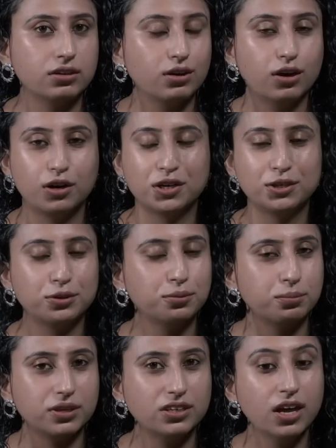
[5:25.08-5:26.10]
uh, to
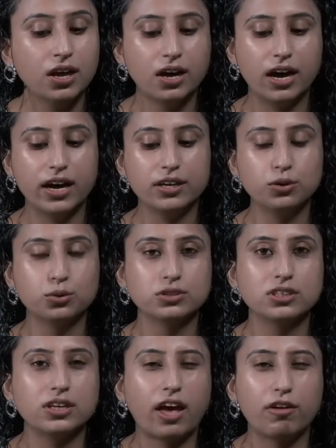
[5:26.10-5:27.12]
me. I
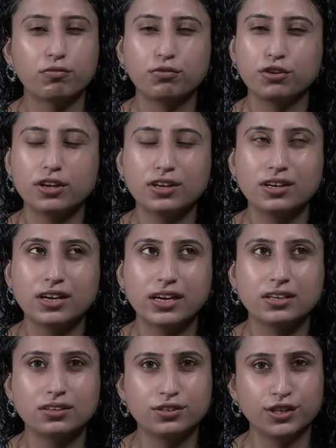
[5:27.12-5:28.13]
use it every
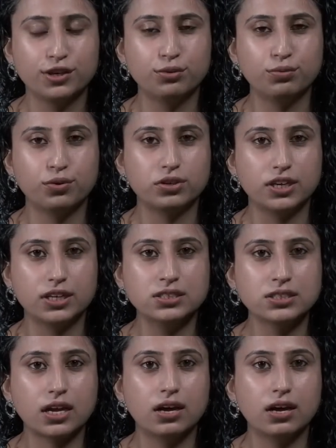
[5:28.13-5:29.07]
like 3 to 4 days.